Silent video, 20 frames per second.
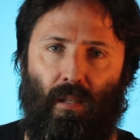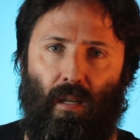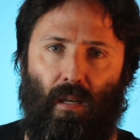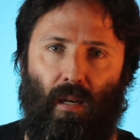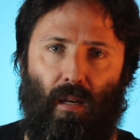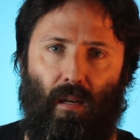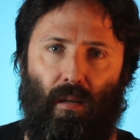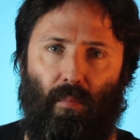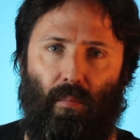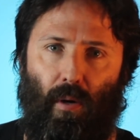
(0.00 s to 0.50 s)

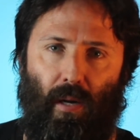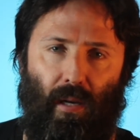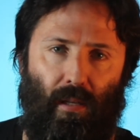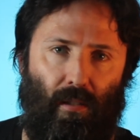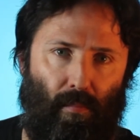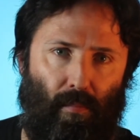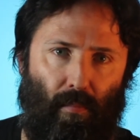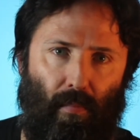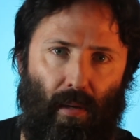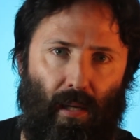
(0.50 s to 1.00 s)
my
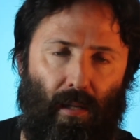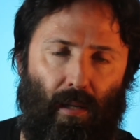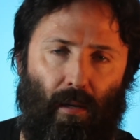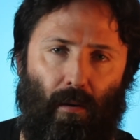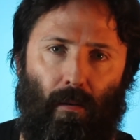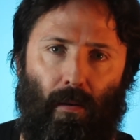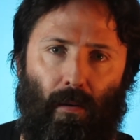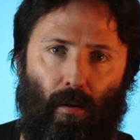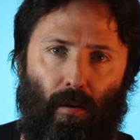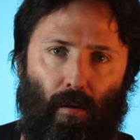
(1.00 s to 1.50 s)

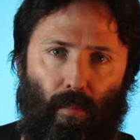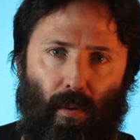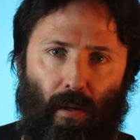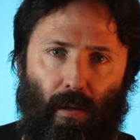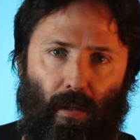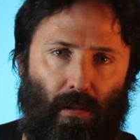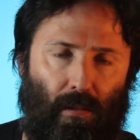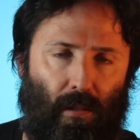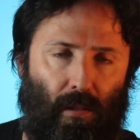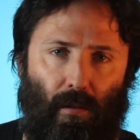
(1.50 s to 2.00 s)
intermediary or my
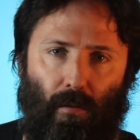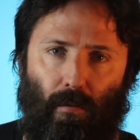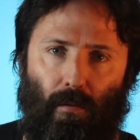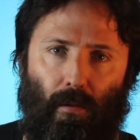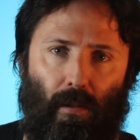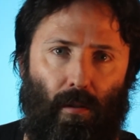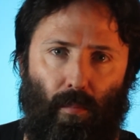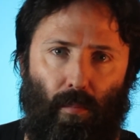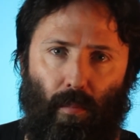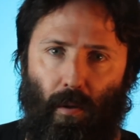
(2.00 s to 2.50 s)

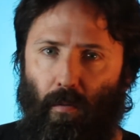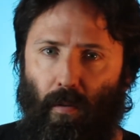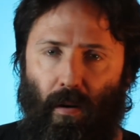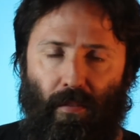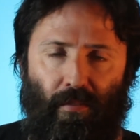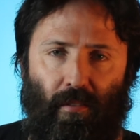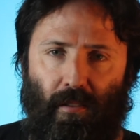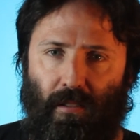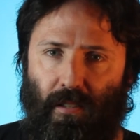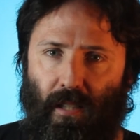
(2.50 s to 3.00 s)
auxiliary or my
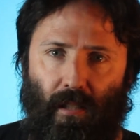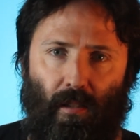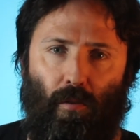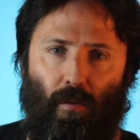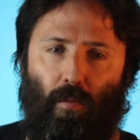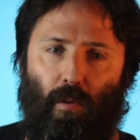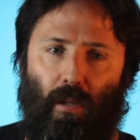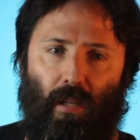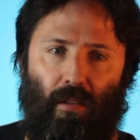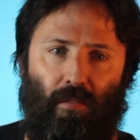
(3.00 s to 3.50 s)
reference angle,
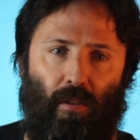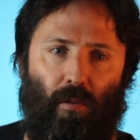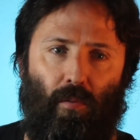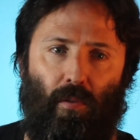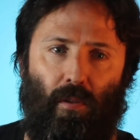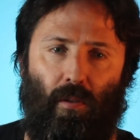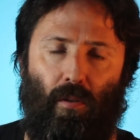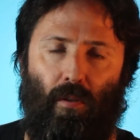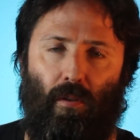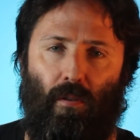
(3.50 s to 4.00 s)
whatever you want
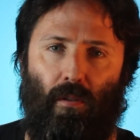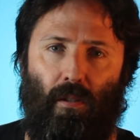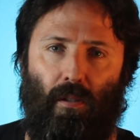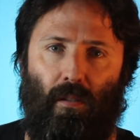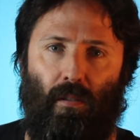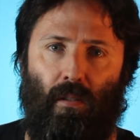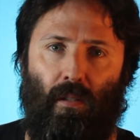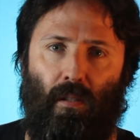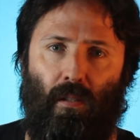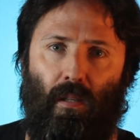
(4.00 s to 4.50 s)
to call it.
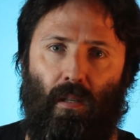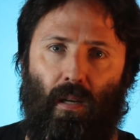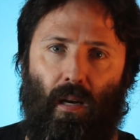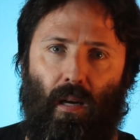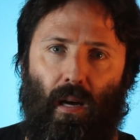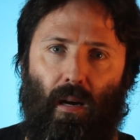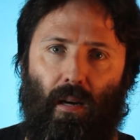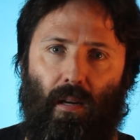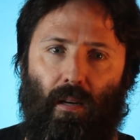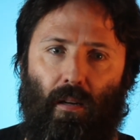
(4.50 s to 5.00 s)

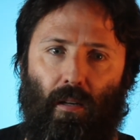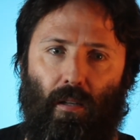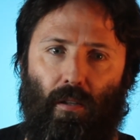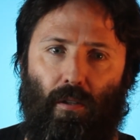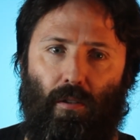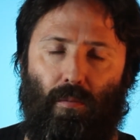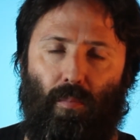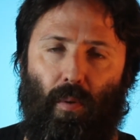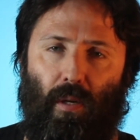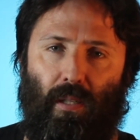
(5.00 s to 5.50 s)
And I can
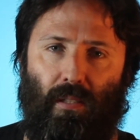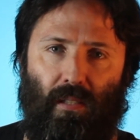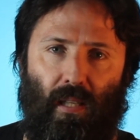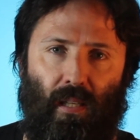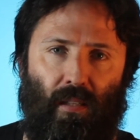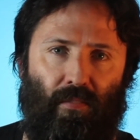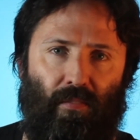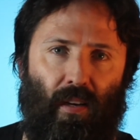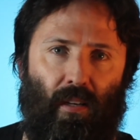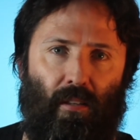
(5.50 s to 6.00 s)
use my
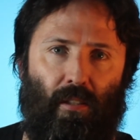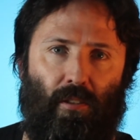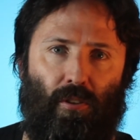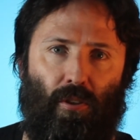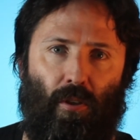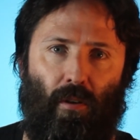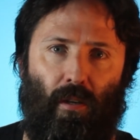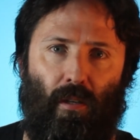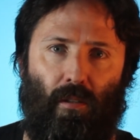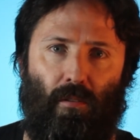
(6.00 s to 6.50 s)
exact value
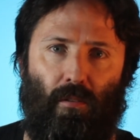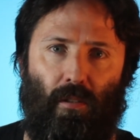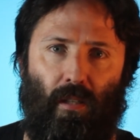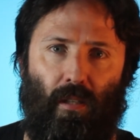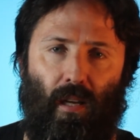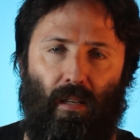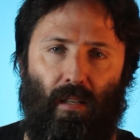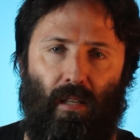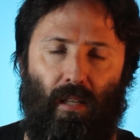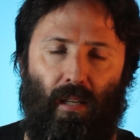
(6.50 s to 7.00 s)
triangle
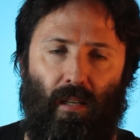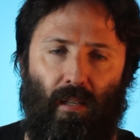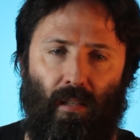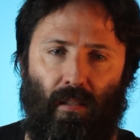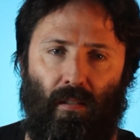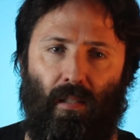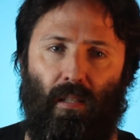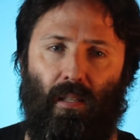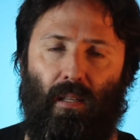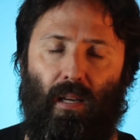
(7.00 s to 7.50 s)
again here
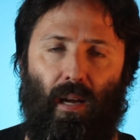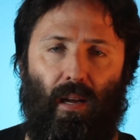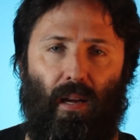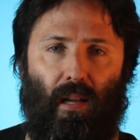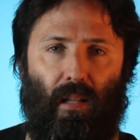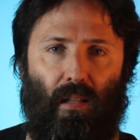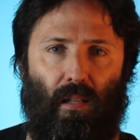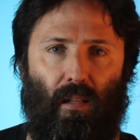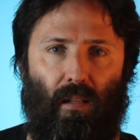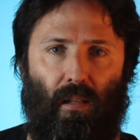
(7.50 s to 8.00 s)
and
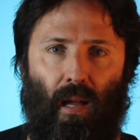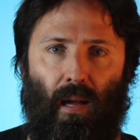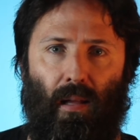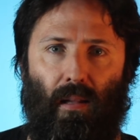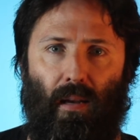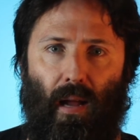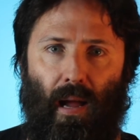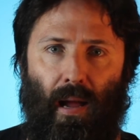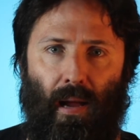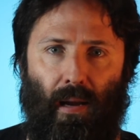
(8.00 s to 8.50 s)
get
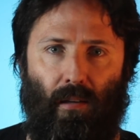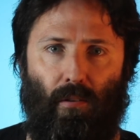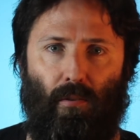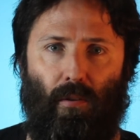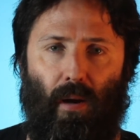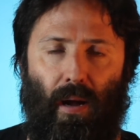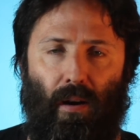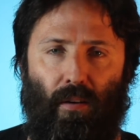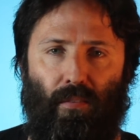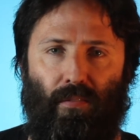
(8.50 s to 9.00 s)
that angle
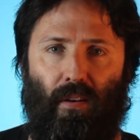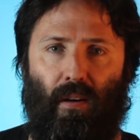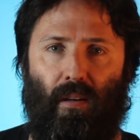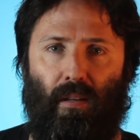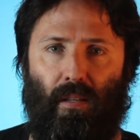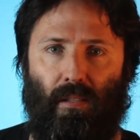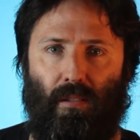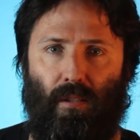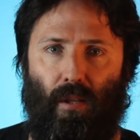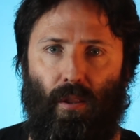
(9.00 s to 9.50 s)
alpha
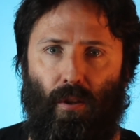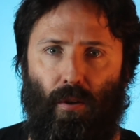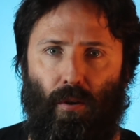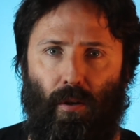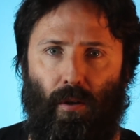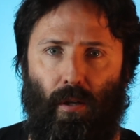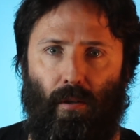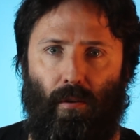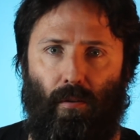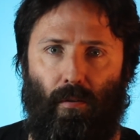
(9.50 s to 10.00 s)
is
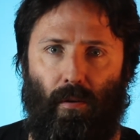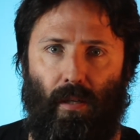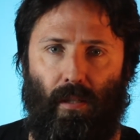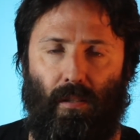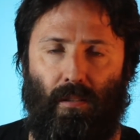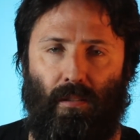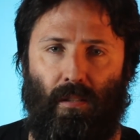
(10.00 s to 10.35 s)
30 degrees.